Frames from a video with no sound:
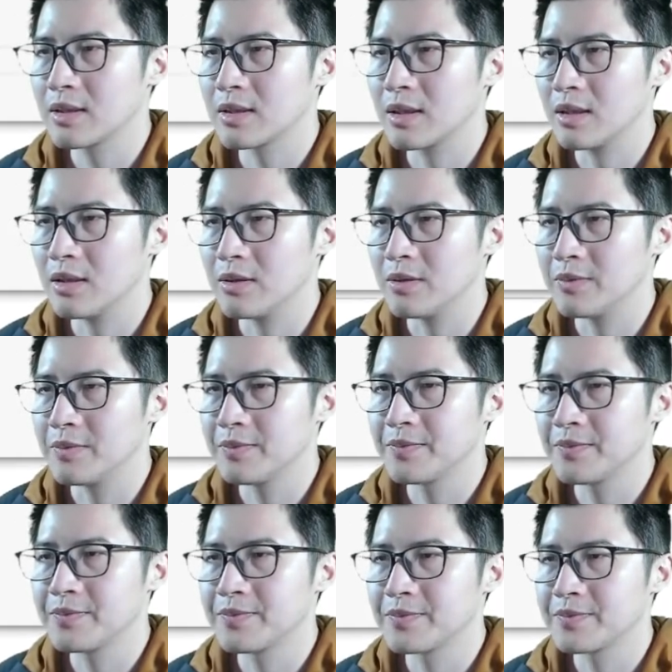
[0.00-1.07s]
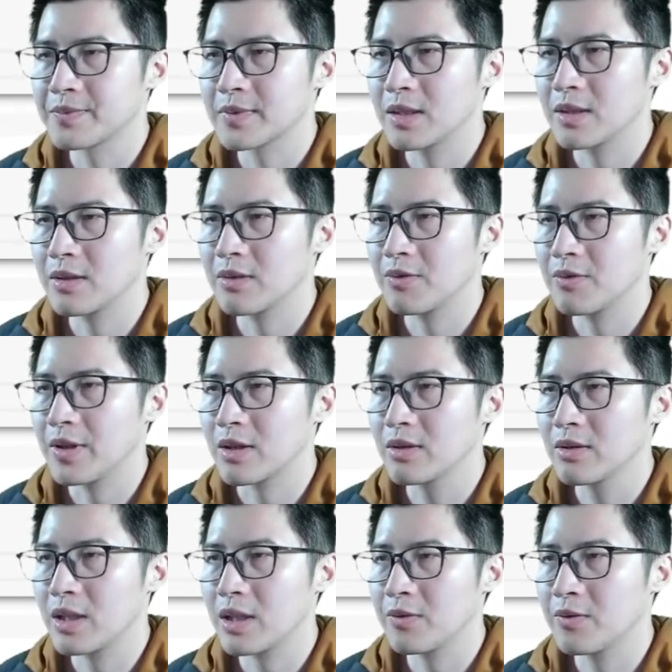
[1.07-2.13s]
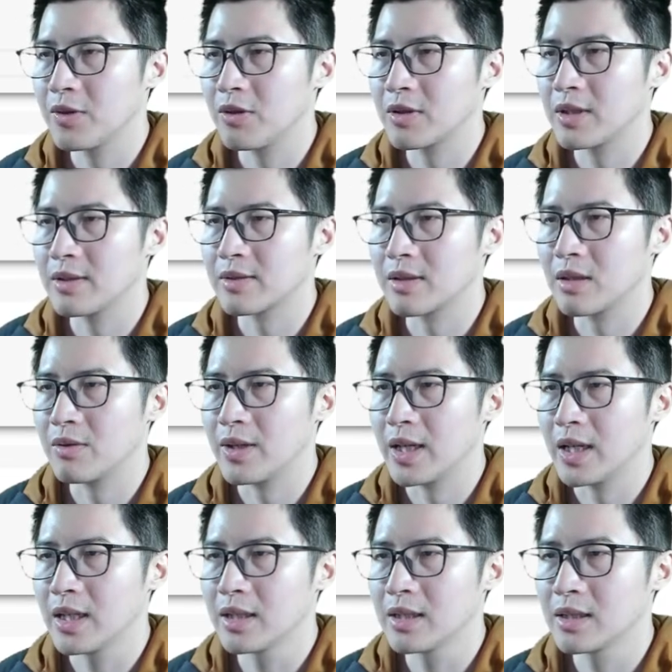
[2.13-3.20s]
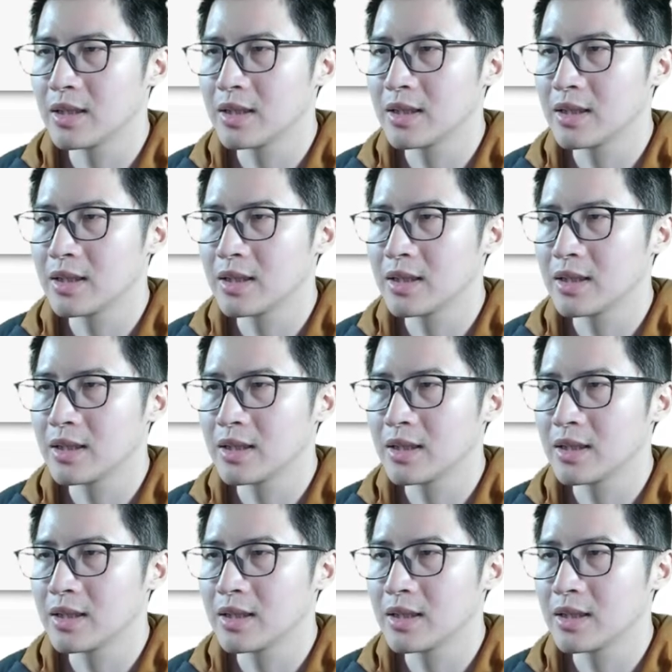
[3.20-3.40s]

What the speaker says: So we're going to invoke this array.